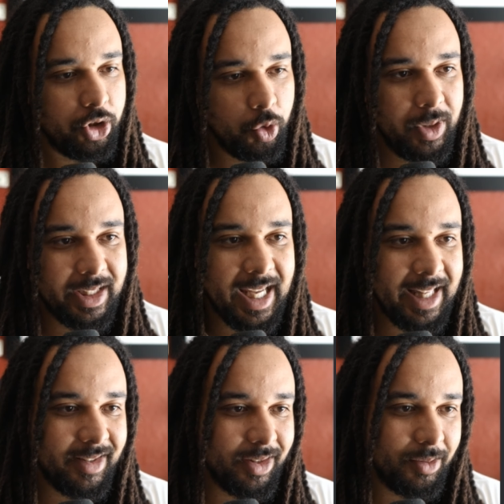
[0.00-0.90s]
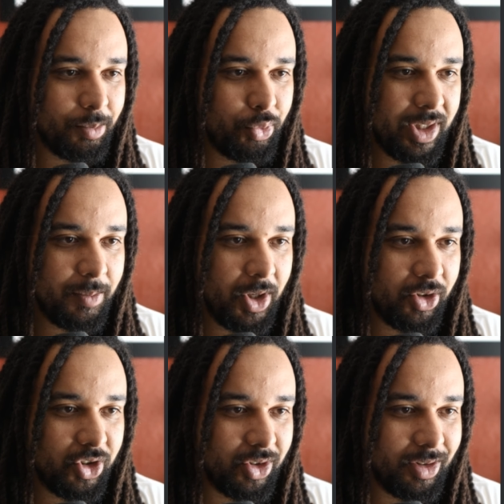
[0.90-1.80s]
you will get pretty
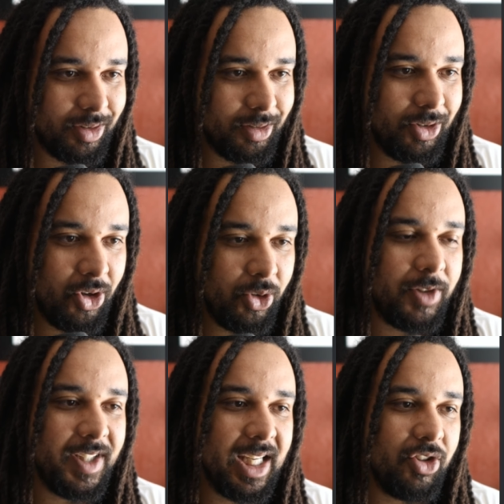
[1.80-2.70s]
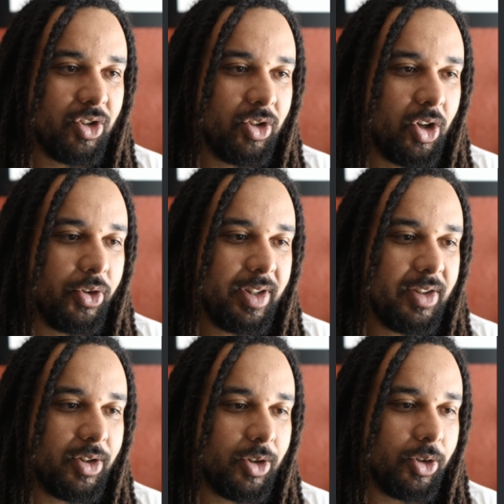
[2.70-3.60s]
much a notification on
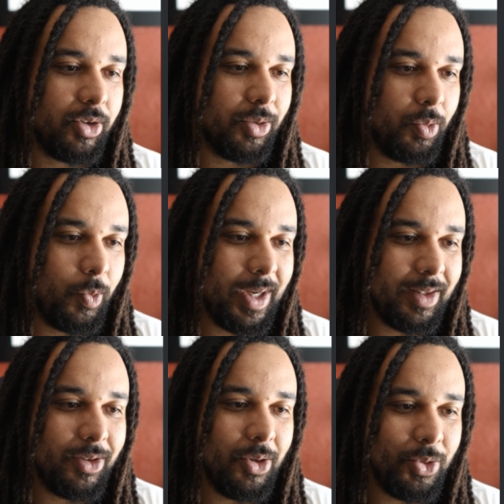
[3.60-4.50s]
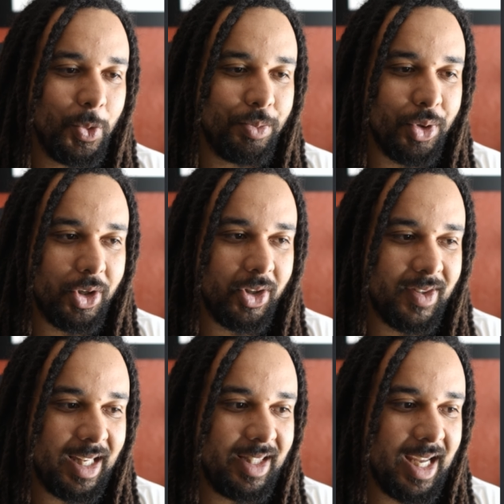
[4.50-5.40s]
Discord with the new
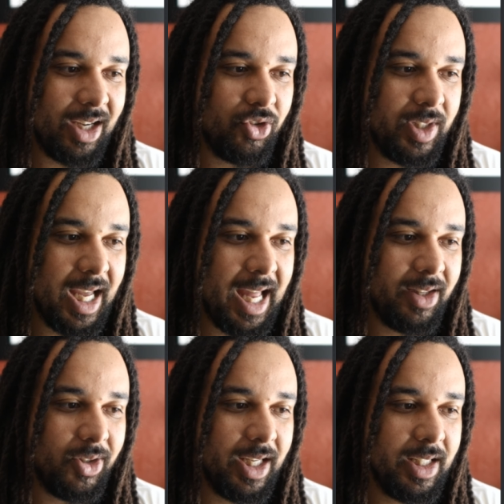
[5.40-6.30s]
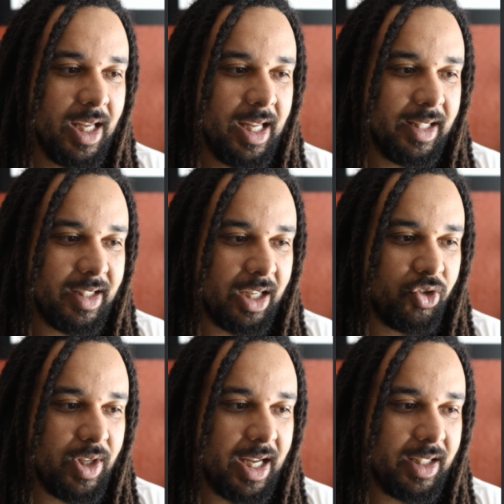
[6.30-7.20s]
products that they actually add, okay? That
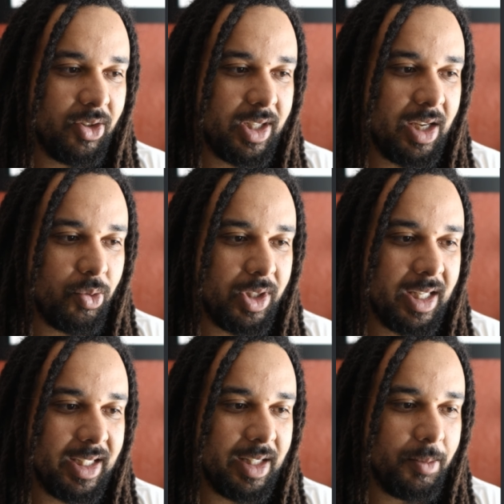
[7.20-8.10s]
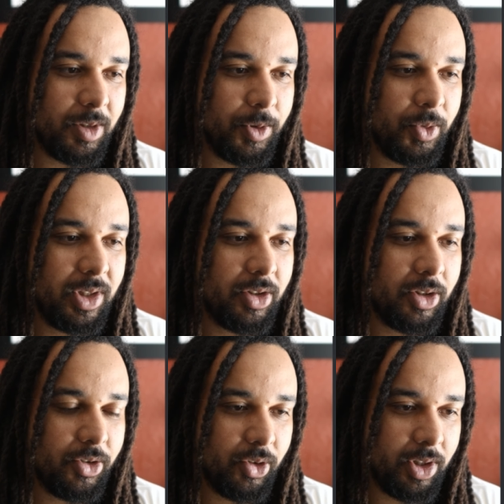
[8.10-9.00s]
actually added, okay? So you can get multiple
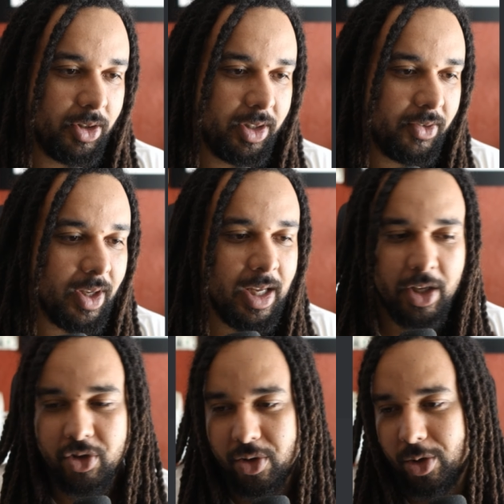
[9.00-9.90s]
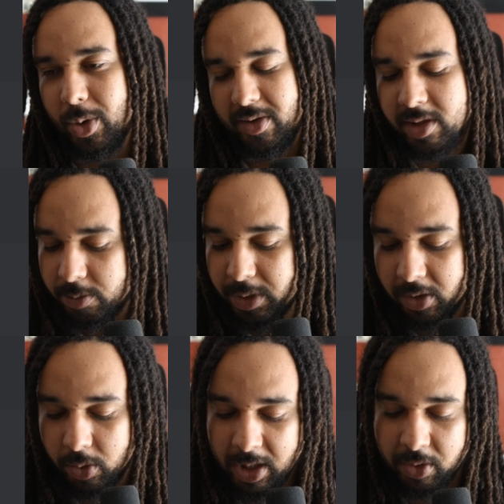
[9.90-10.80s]
monitors, so here it is. Just a quick sneak peek so you